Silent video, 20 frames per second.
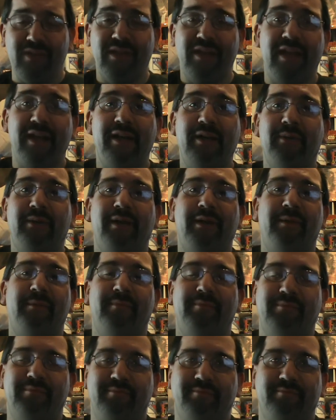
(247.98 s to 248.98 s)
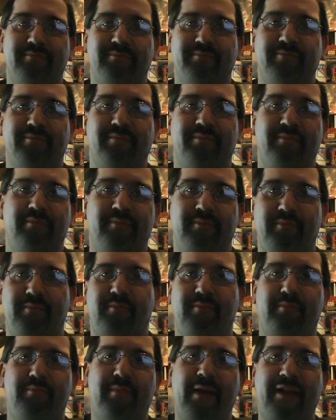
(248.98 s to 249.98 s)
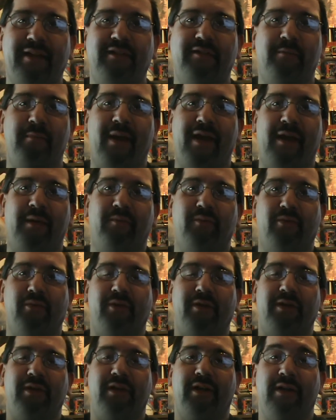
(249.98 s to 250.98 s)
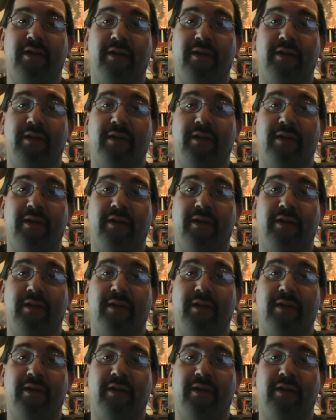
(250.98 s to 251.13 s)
Anyway, back to Manborg.